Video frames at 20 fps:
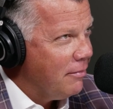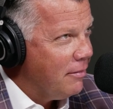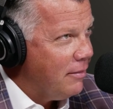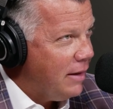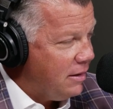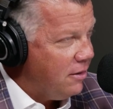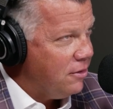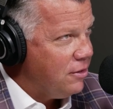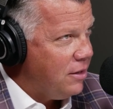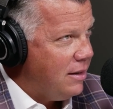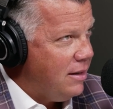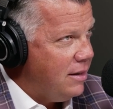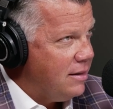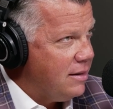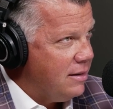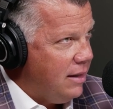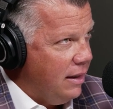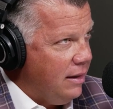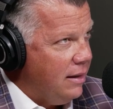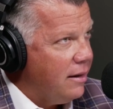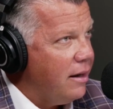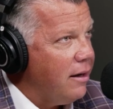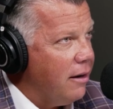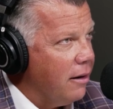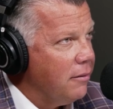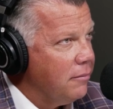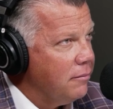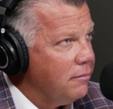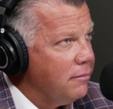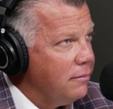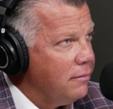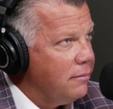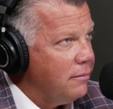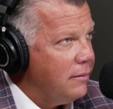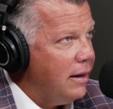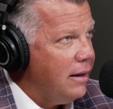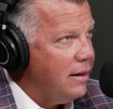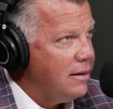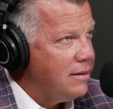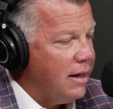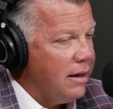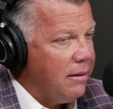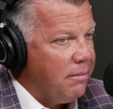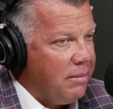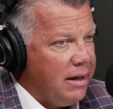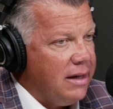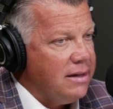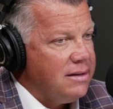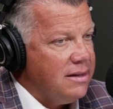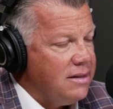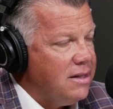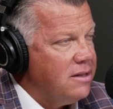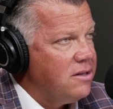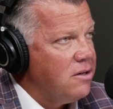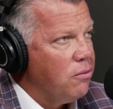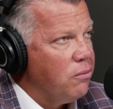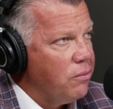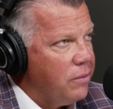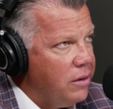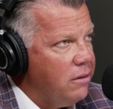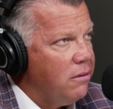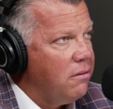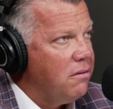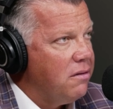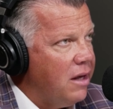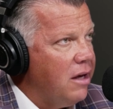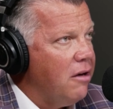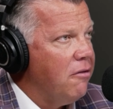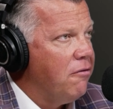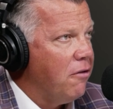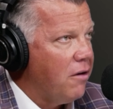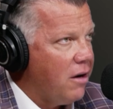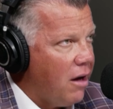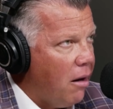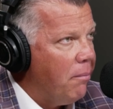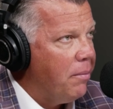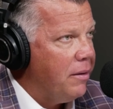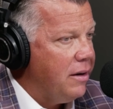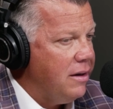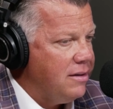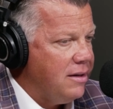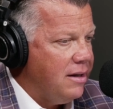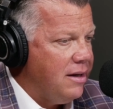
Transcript: That tells you how disconnected they are. Yeah. And it's like, because this is a real thing for companies.